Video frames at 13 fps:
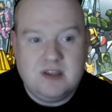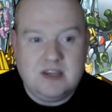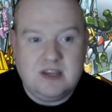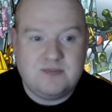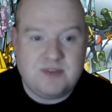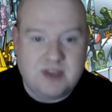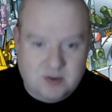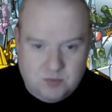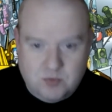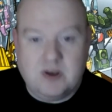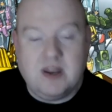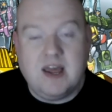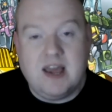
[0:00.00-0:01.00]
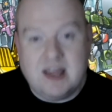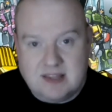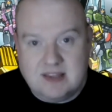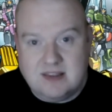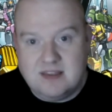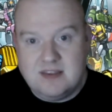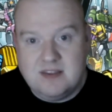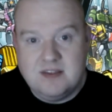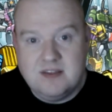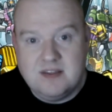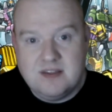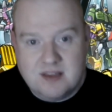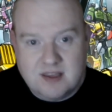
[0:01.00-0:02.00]
He's fighting one-handed
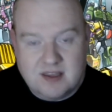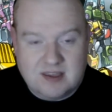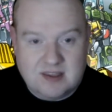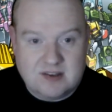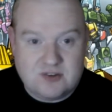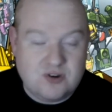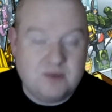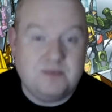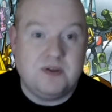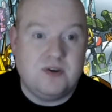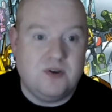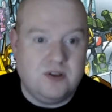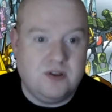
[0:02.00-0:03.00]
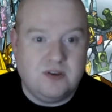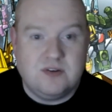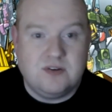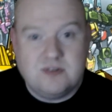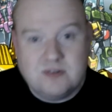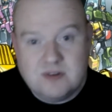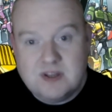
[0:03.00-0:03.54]
against Triptychon,